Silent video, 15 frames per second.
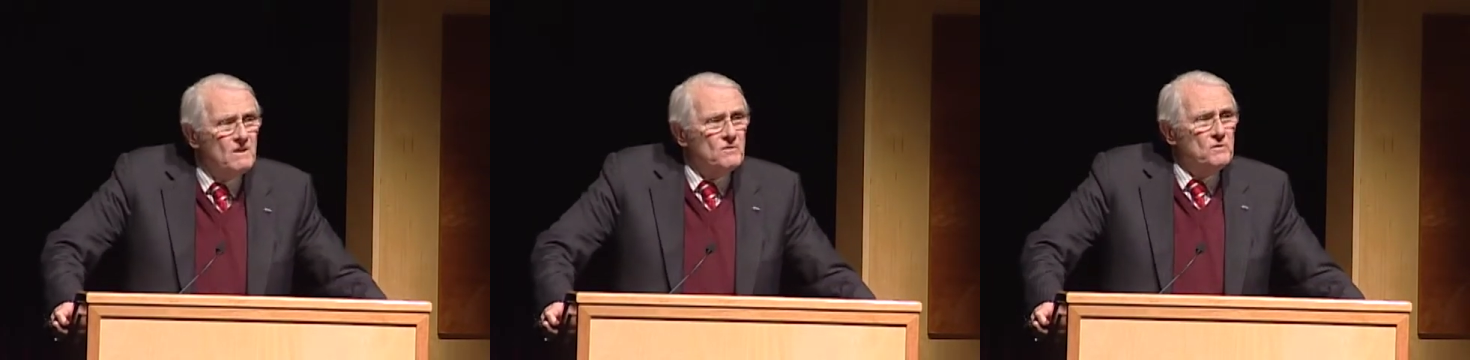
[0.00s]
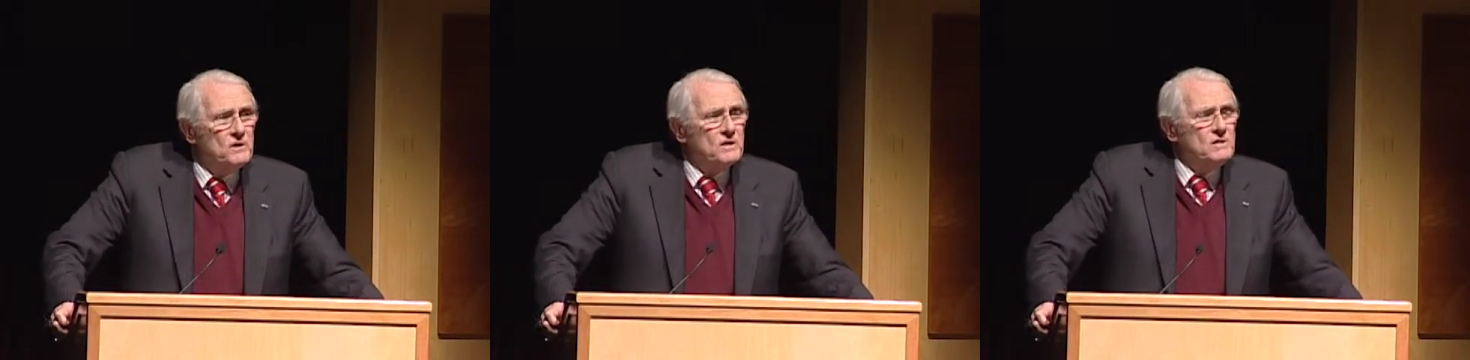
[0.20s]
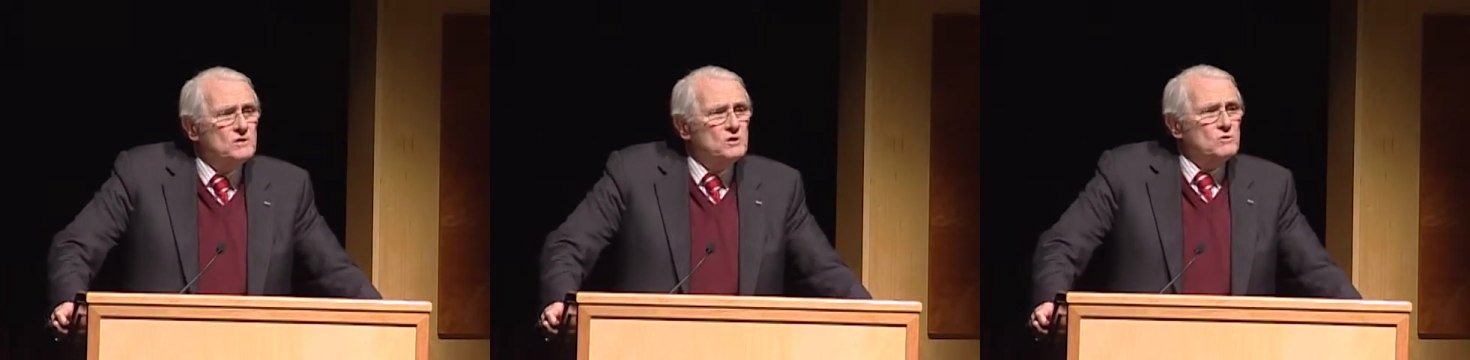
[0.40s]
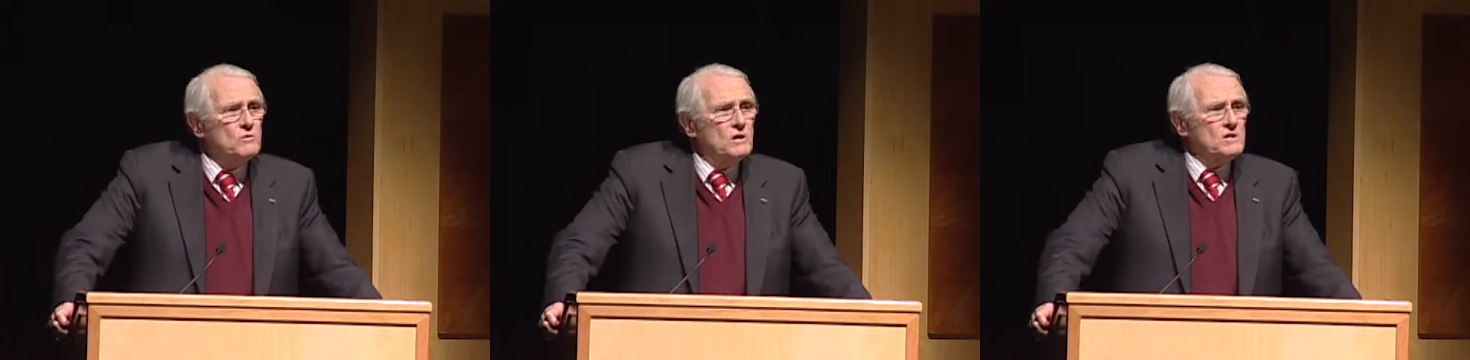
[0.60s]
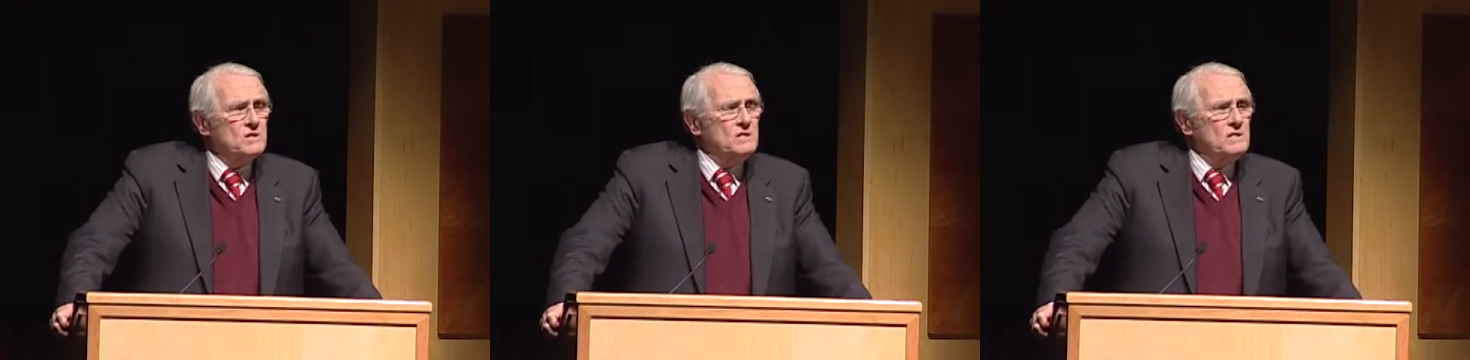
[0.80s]
the
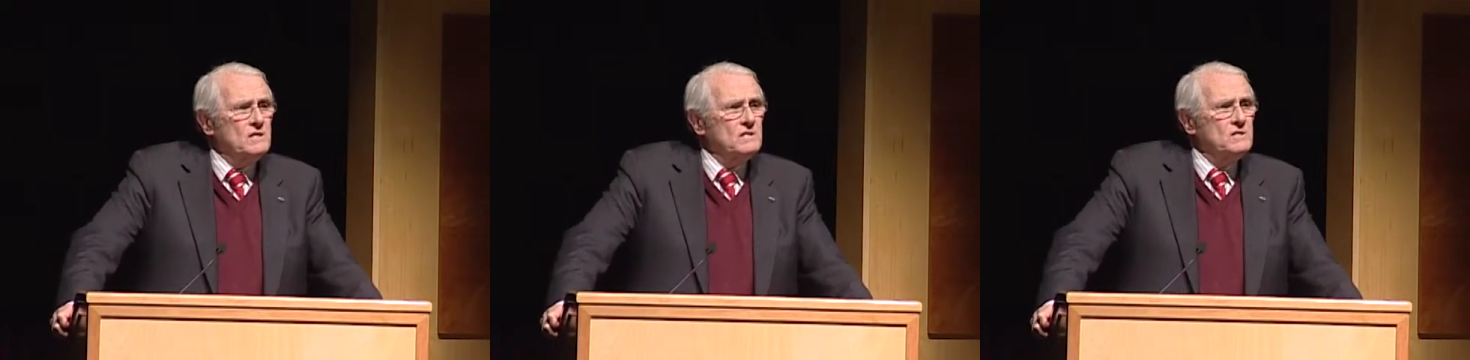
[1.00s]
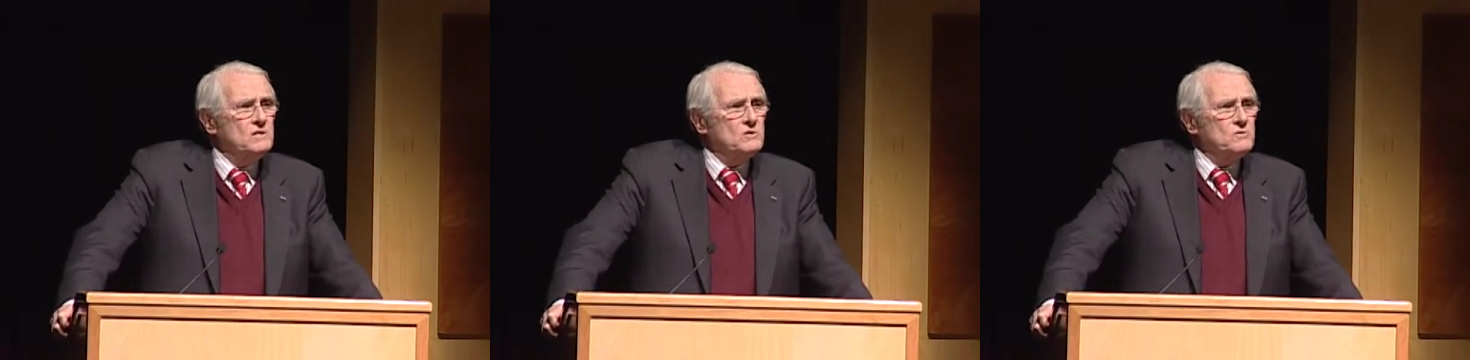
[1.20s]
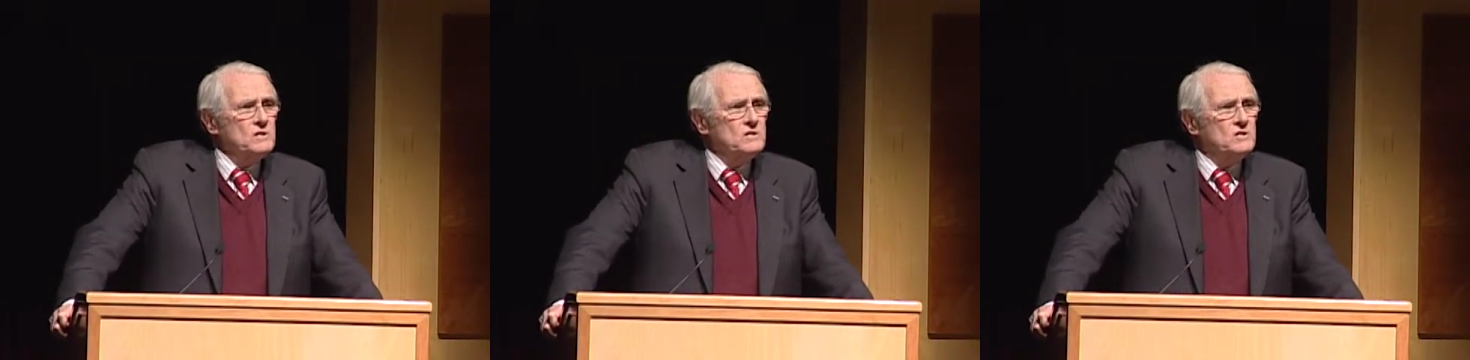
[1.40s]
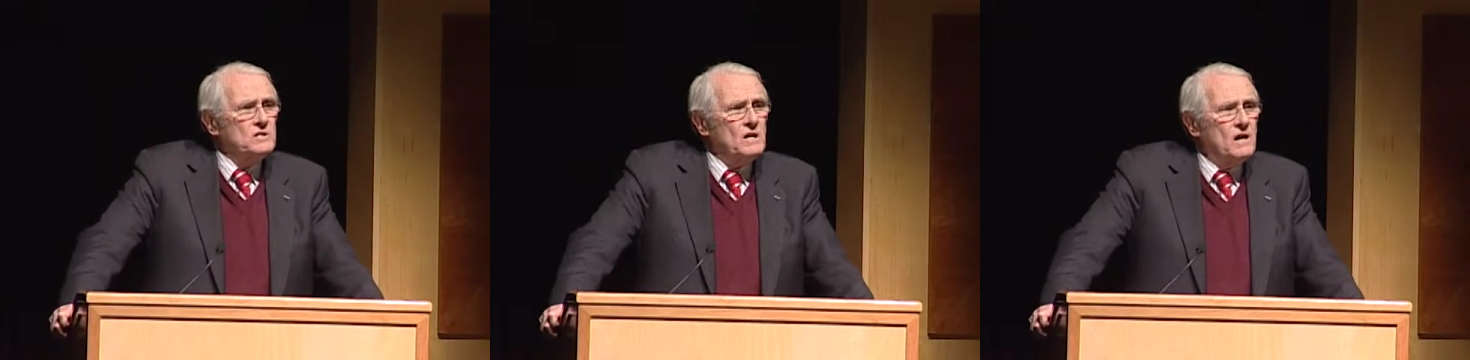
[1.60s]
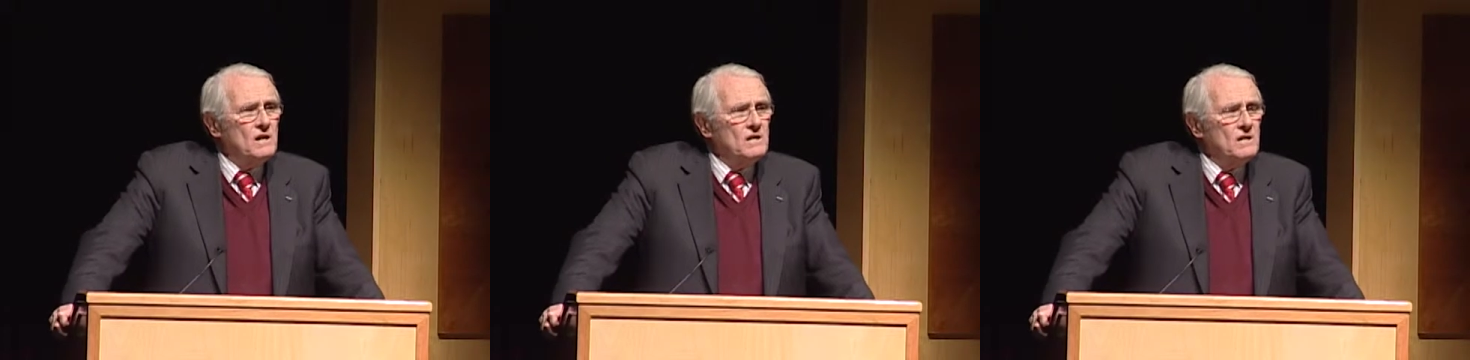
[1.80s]
construction industry in
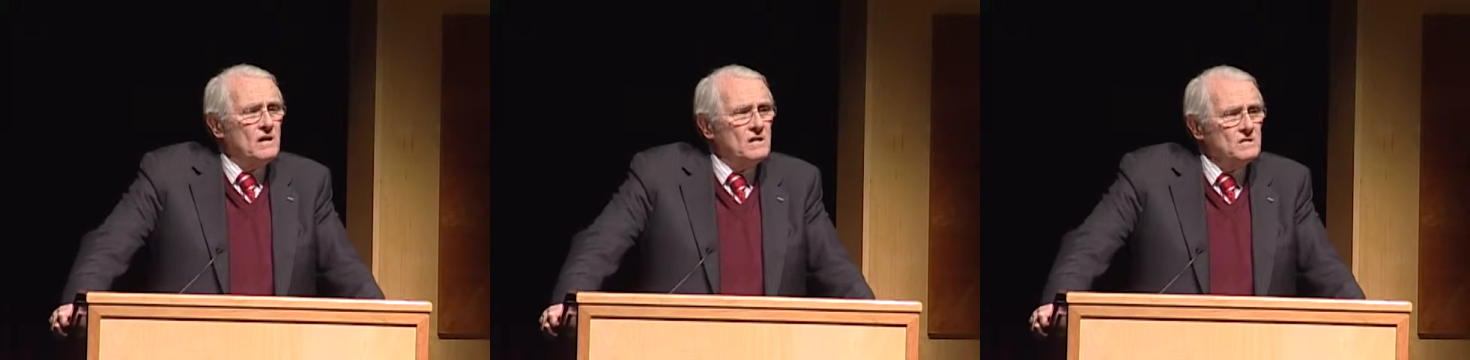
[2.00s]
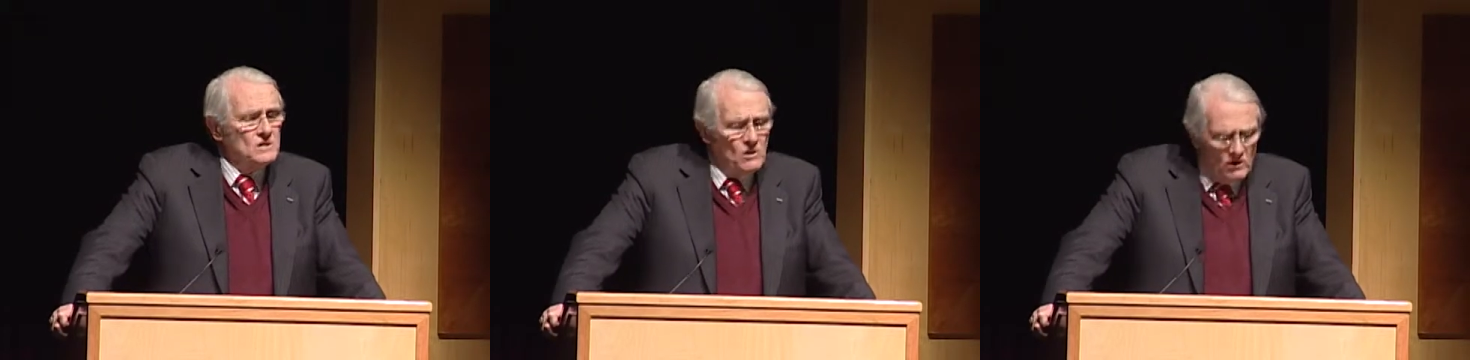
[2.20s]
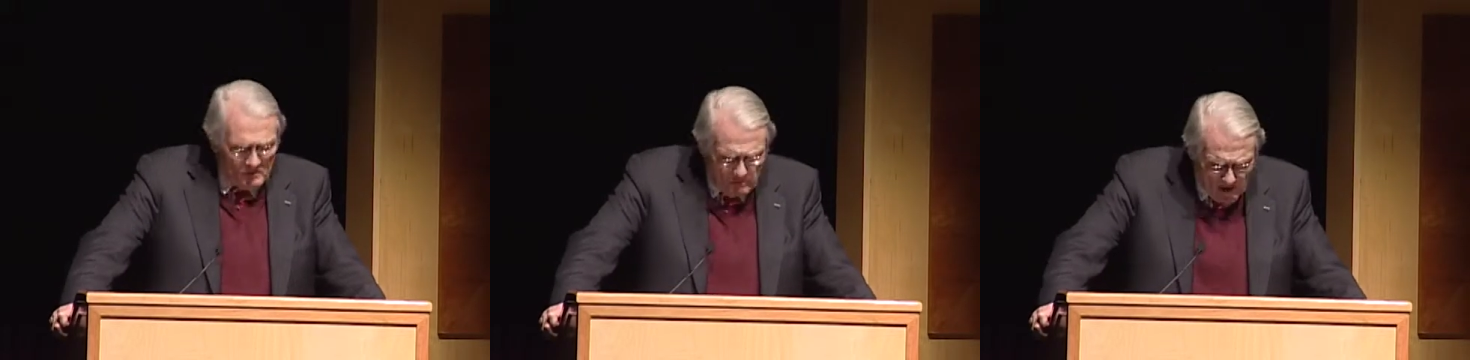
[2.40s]
China has gone